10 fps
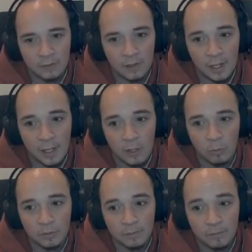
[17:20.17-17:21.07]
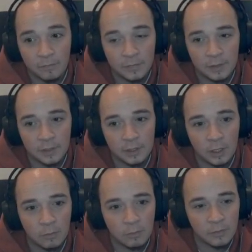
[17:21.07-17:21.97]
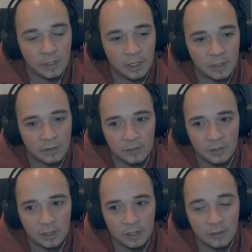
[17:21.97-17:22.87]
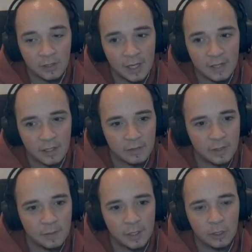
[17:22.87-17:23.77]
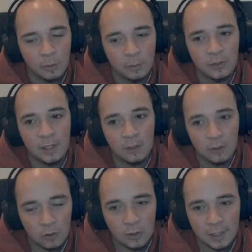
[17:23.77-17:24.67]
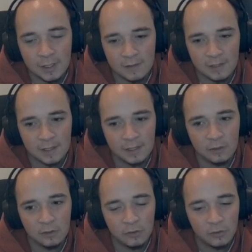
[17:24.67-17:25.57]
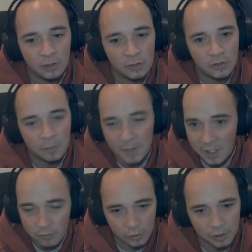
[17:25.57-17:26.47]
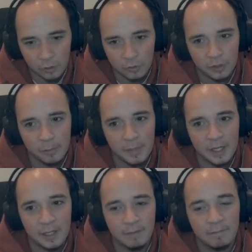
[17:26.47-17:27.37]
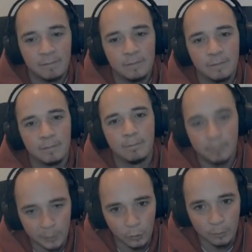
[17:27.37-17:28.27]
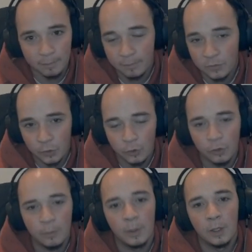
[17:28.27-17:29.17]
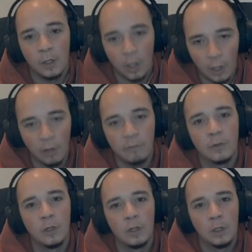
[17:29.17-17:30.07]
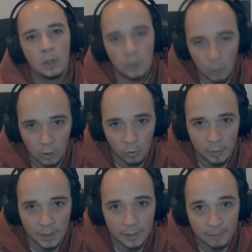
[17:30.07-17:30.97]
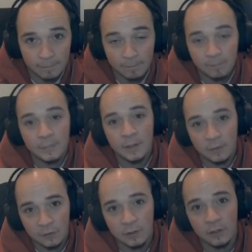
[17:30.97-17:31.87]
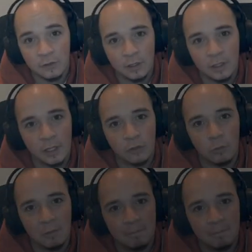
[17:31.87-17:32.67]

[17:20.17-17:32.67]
helped. There you go. 3 out of 3 secrets, 8 out of 8 pickups, all 8 of the kills, speed running under a minute. Boom. Tomb of Qualopec. See you in the next one.